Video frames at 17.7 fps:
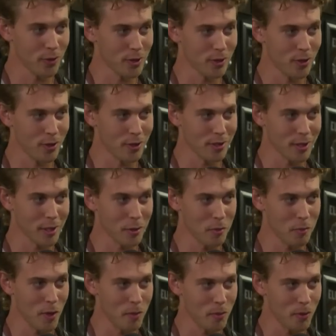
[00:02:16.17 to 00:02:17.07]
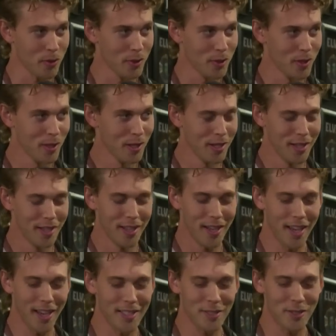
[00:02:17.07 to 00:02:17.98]
as long as I can remember. Oh, I
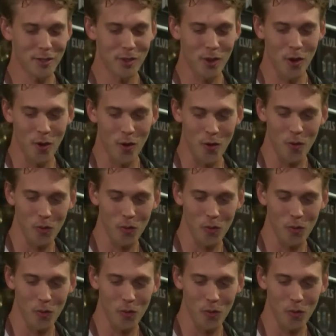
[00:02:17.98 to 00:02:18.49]
like and that. so